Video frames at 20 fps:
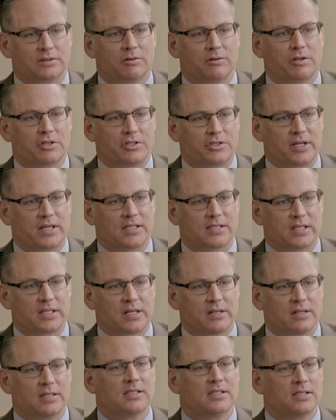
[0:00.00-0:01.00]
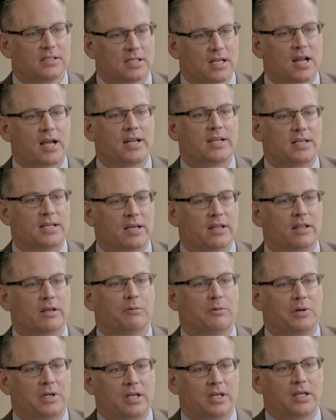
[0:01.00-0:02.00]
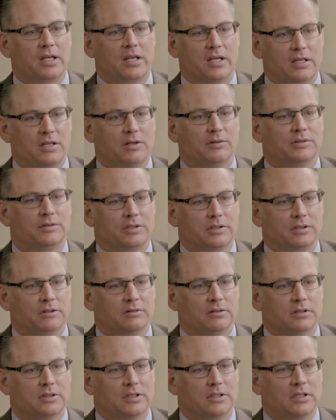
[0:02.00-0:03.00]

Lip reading: stone to translate, this is an idea that we can get used to.